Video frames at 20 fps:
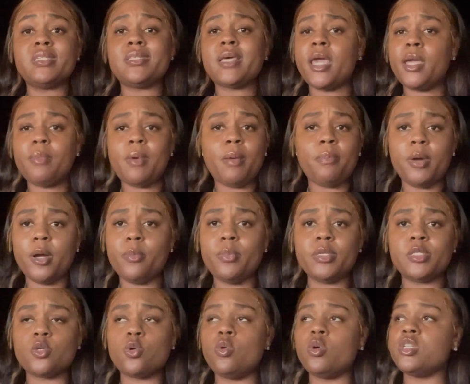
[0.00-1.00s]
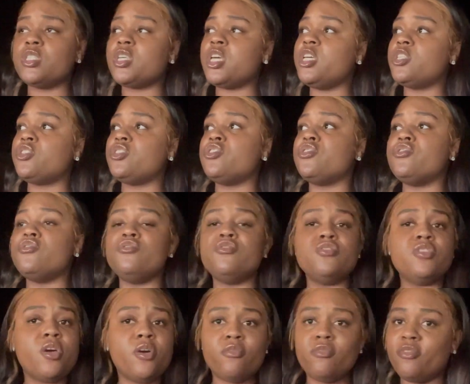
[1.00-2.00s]
take my purpose course. It's
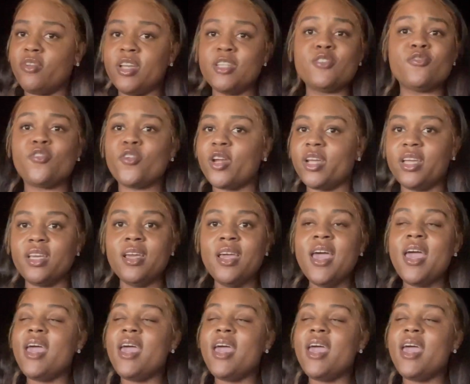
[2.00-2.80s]
no, it's free.